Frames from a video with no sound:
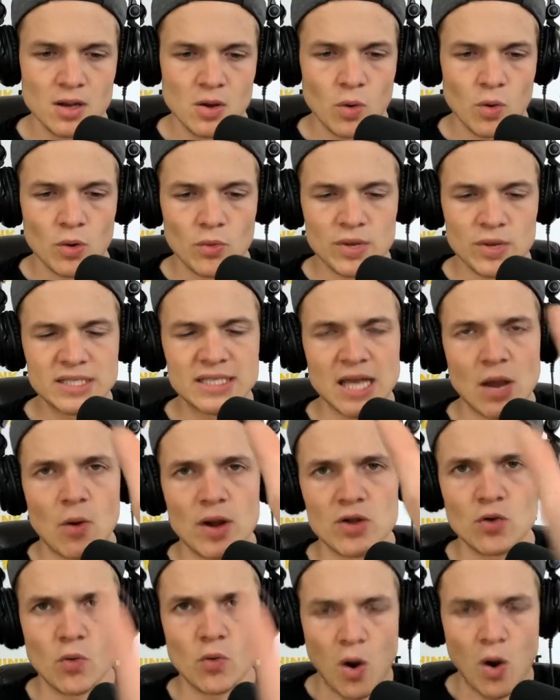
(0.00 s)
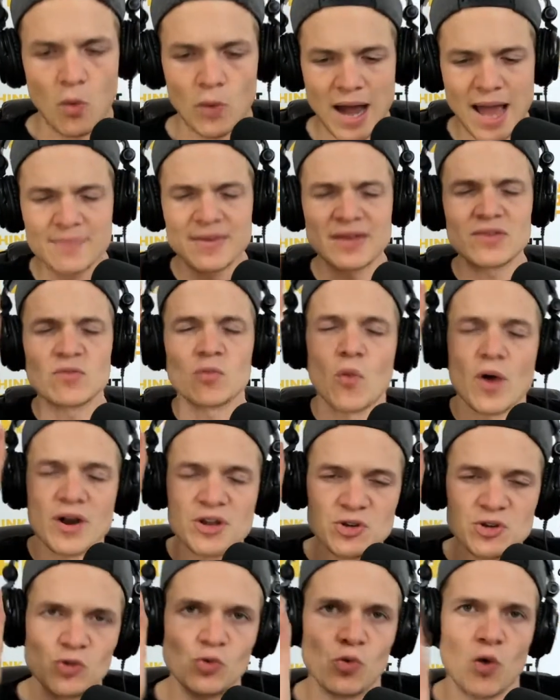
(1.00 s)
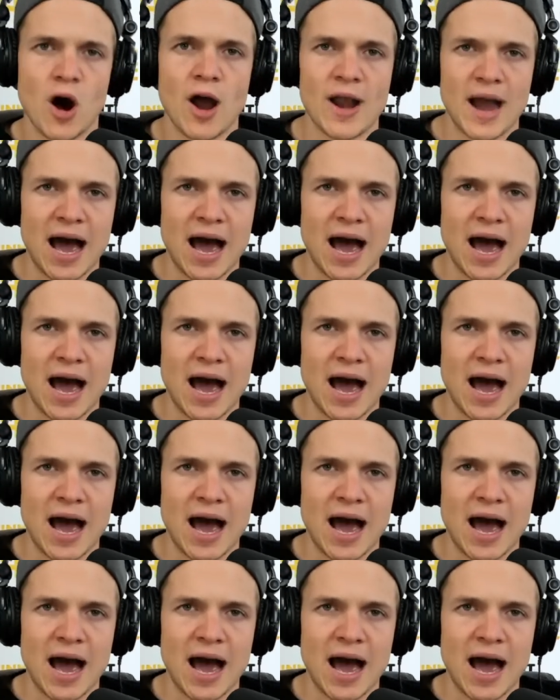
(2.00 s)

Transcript: When we say, what do you want? When I mean, what do you want?